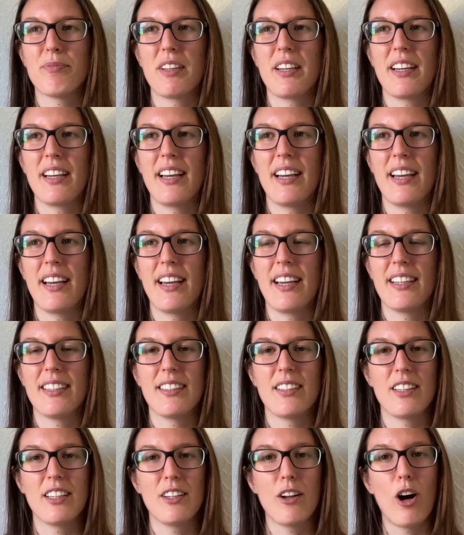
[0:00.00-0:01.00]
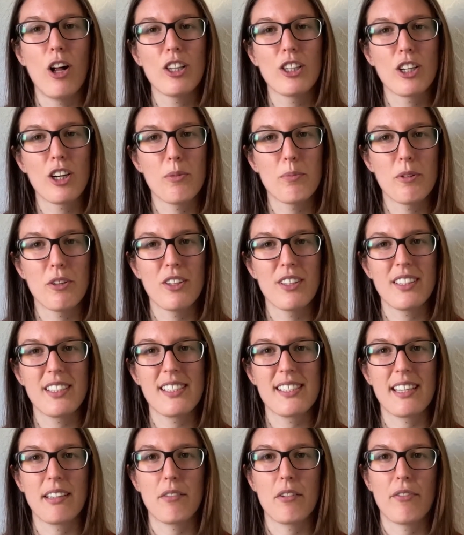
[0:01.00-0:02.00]
in all the
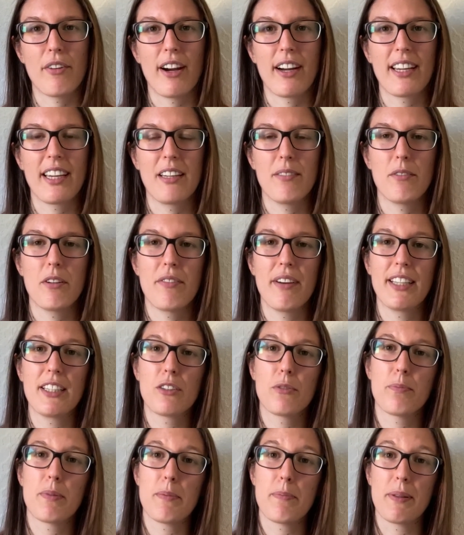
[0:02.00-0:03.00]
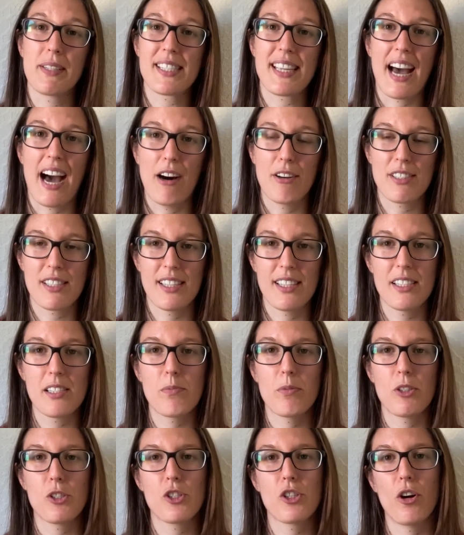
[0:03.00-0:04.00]
communities that we work in, we went to people's houses,
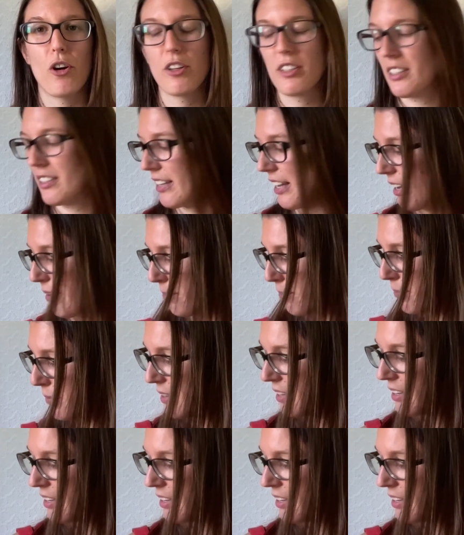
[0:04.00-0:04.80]
we showed them